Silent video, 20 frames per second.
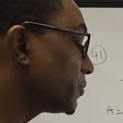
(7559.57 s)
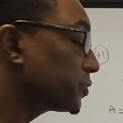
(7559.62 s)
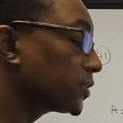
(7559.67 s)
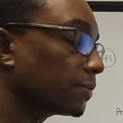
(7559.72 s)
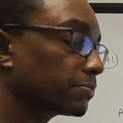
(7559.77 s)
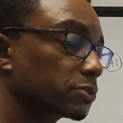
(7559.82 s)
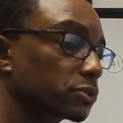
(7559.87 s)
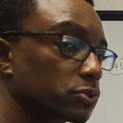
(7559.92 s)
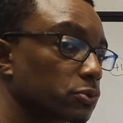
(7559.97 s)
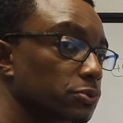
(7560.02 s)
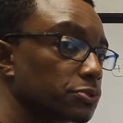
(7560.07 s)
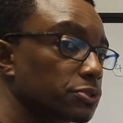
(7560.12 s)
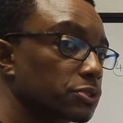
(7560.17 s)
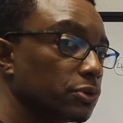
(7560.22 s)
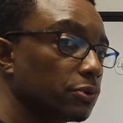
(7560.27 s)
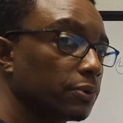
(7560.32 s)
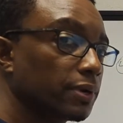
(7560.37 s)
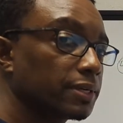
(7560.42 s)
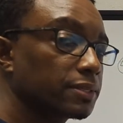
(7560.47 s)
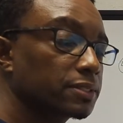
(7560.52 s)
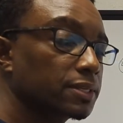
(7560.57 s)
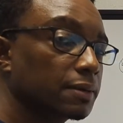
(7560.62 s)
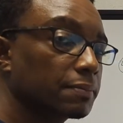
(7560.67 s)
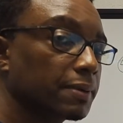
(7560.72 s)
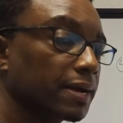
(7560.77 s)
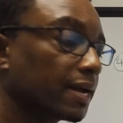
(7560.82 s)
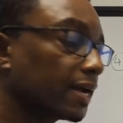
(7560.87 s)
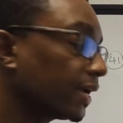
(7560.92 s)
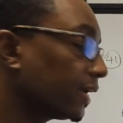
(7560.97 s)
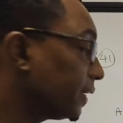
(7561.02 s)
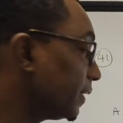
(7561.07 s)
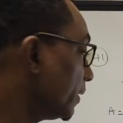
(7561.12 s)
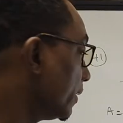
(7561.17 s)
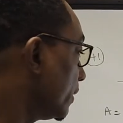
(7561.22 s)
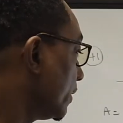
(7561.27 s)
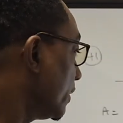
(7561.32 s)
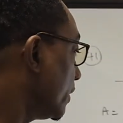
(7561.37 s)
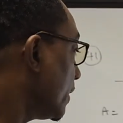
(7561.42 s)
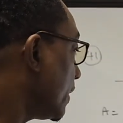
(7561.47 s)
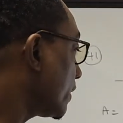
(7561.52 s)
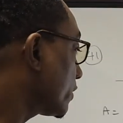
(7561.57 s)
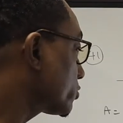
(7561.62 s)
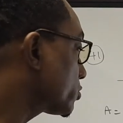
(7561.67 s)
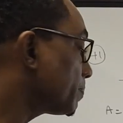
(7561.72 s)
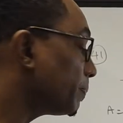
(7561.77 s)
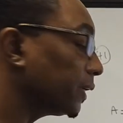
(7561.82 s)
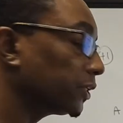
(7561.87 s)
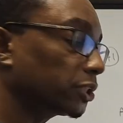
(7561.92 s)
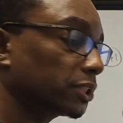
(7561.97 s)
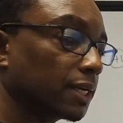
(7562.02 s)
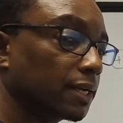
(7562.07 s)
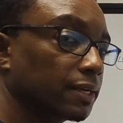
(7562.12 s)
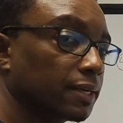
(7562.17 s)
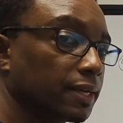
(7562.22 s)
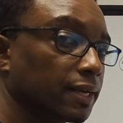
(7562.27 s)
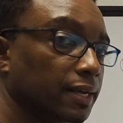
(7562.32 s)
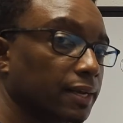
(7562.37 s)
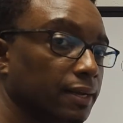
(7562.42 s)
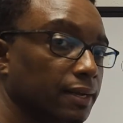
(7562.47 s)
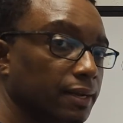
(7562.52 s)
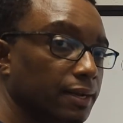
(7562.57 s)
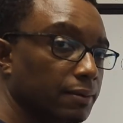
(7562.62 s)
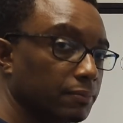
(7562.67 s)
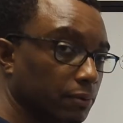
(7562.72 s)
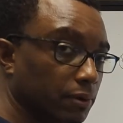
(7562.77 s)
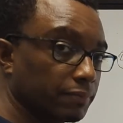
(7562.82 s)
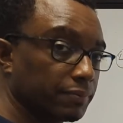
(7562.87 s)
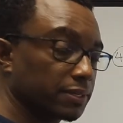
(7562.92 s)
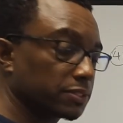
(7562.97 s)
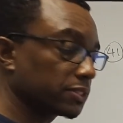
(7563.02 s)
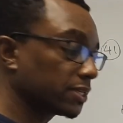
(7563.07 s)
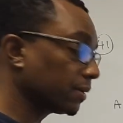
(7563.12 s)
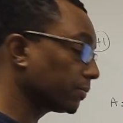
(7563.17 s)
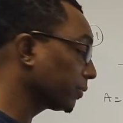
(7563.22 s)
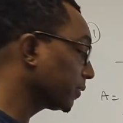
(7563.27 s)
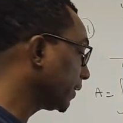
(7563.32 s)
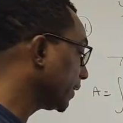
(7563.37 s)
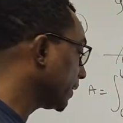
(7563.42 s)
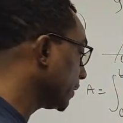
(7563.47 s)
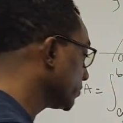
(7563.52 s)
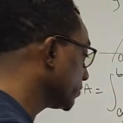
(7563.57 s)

substitute 0 into my expression there, obviously I'm going to